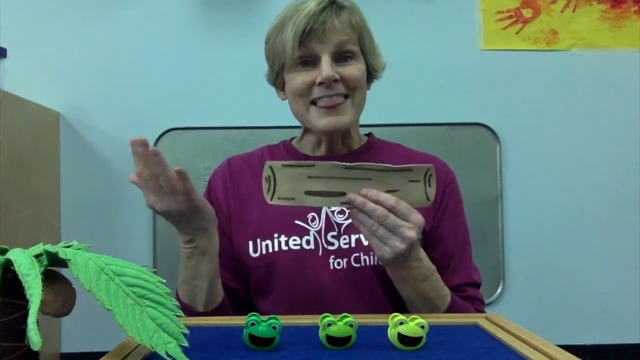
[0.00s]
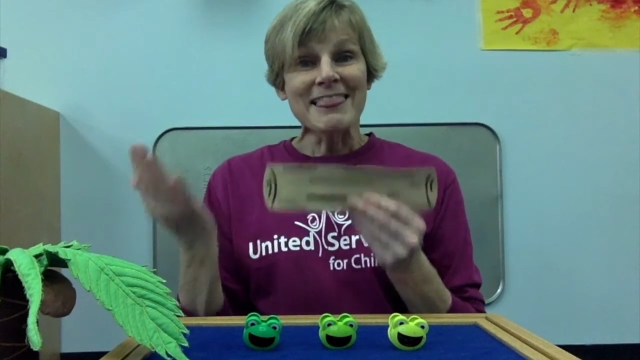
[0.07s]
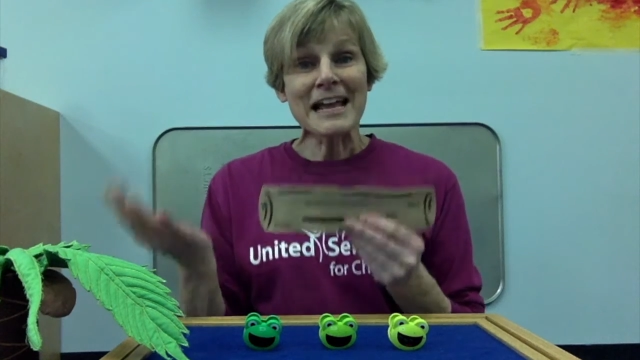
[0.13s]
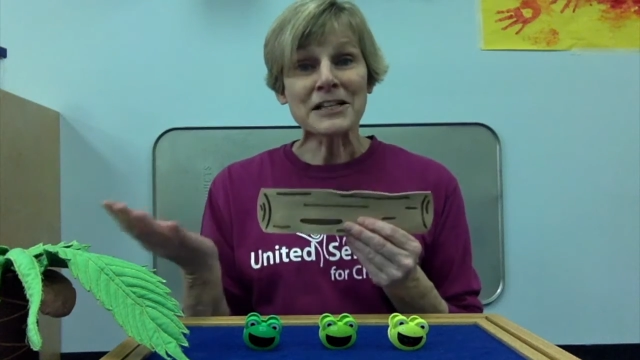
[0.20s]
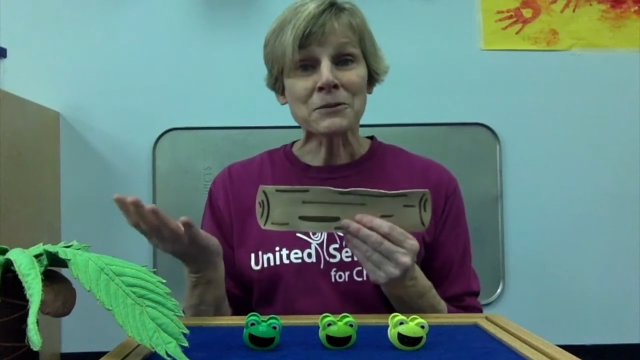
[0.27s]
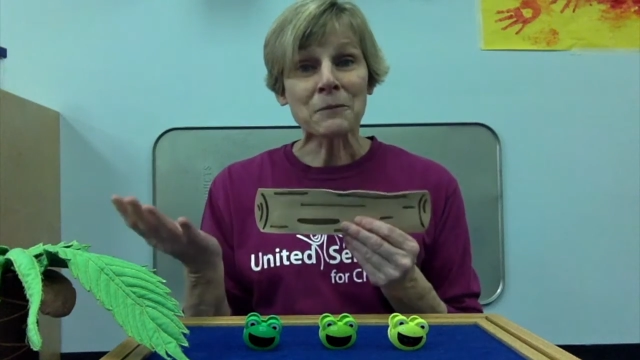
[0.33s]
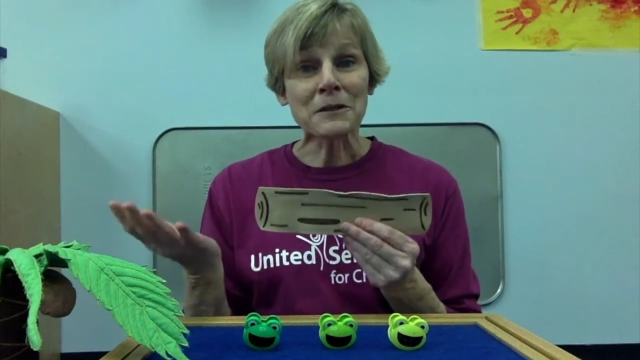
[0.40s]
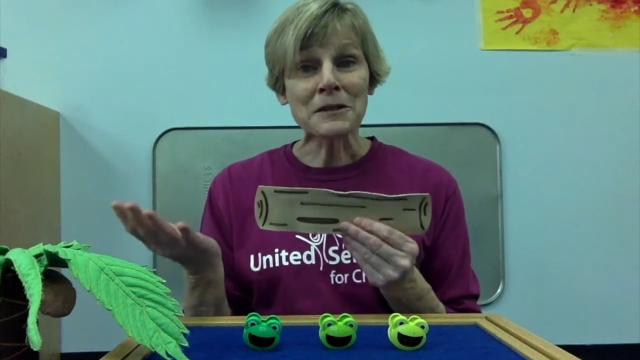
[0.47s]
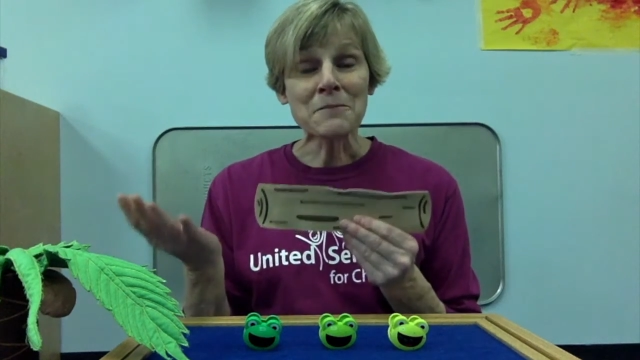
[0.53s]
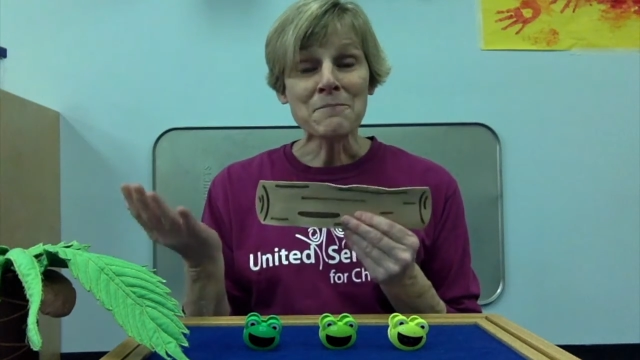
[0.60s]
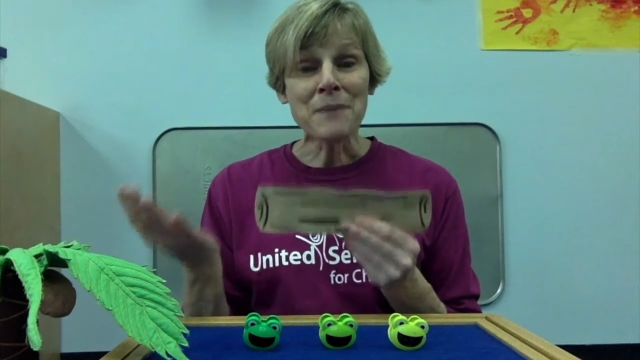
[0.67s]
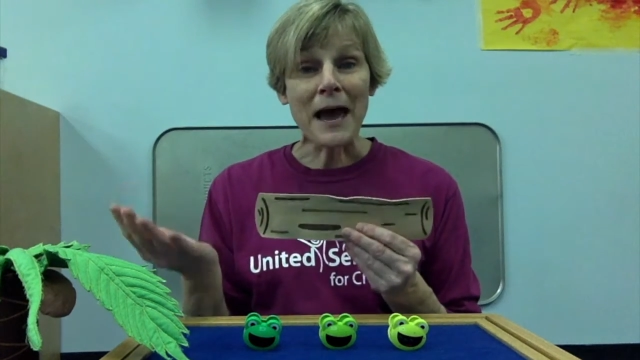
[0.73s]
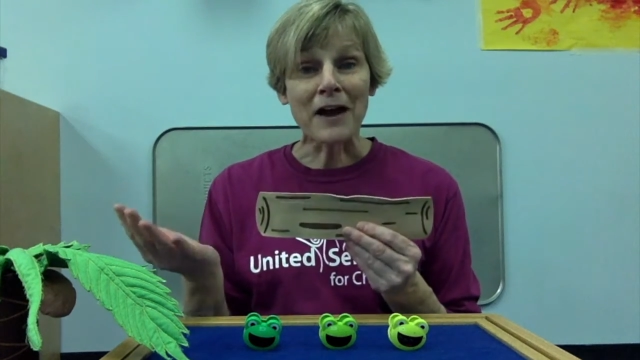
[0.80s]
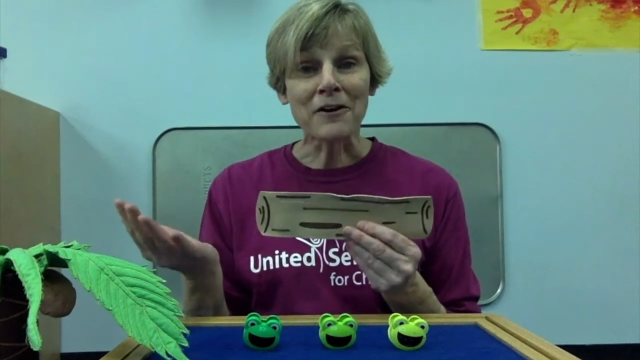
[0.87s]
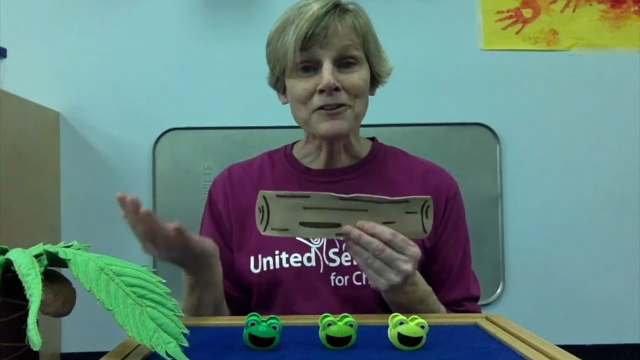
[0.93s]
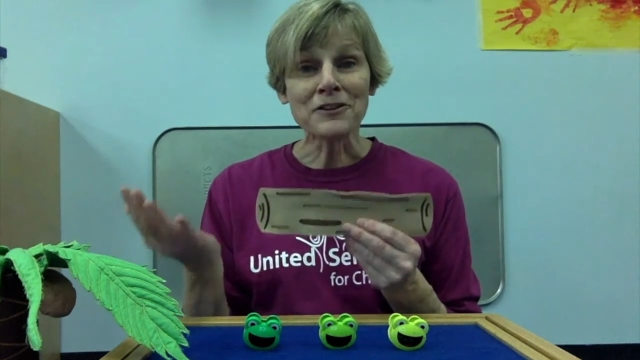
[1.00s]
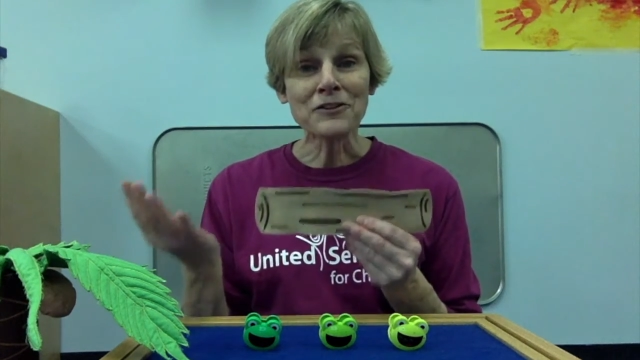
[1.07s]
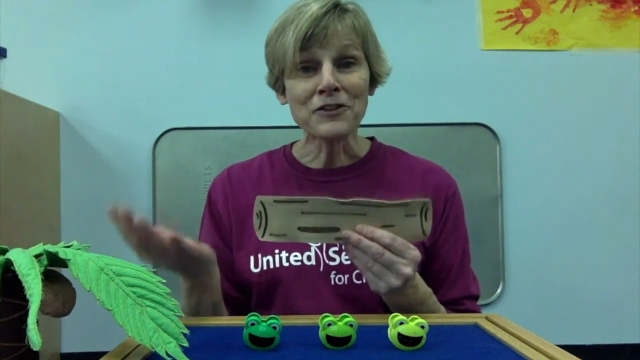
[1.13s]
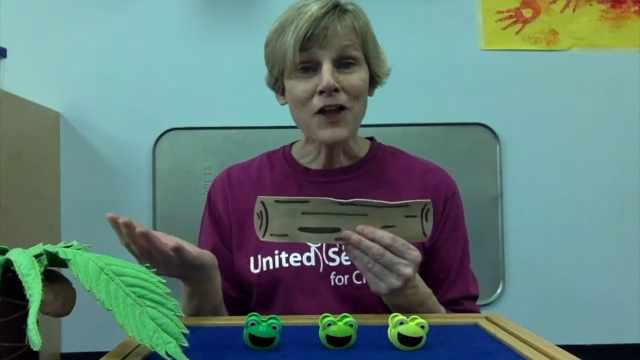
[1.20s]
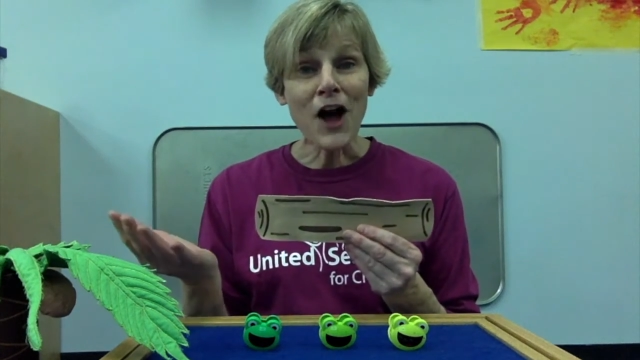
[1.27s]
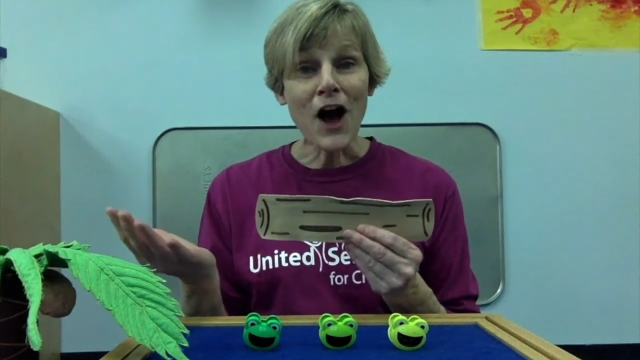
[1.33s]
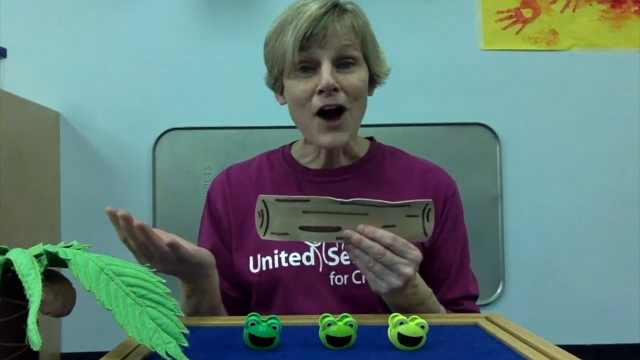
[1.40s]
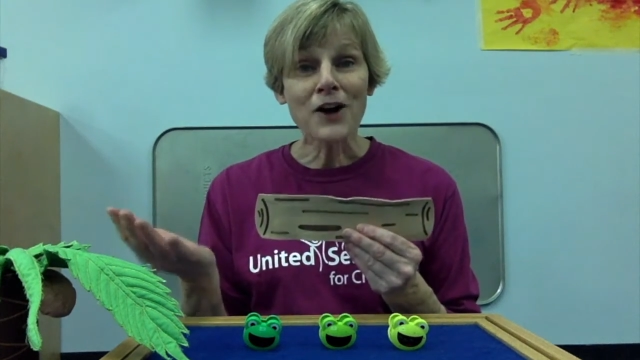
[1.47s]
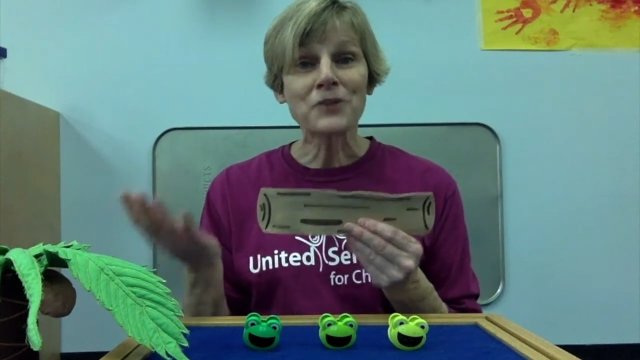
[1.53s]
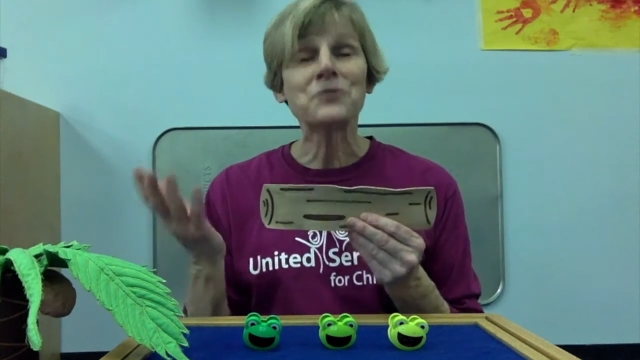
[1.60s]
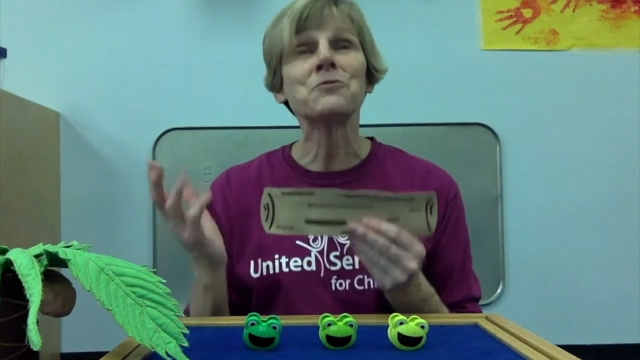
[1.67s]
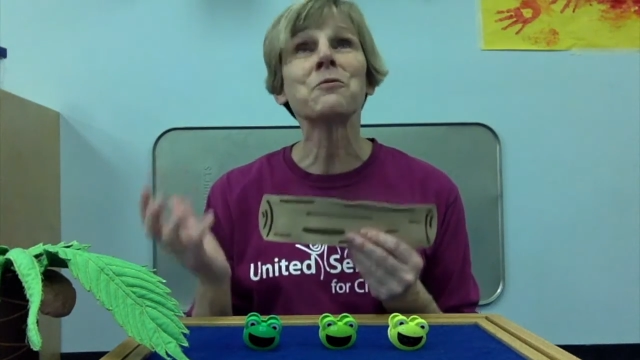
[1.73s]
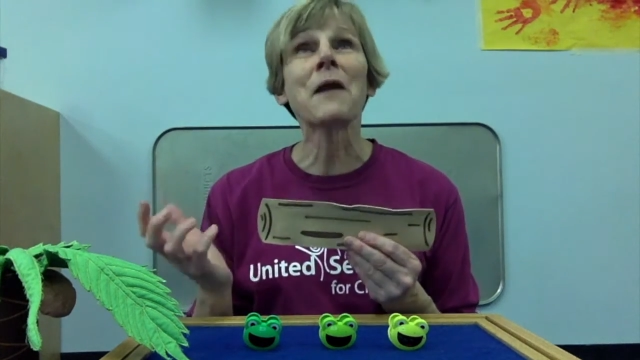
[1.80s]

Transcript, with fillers: Let's put them back on the log.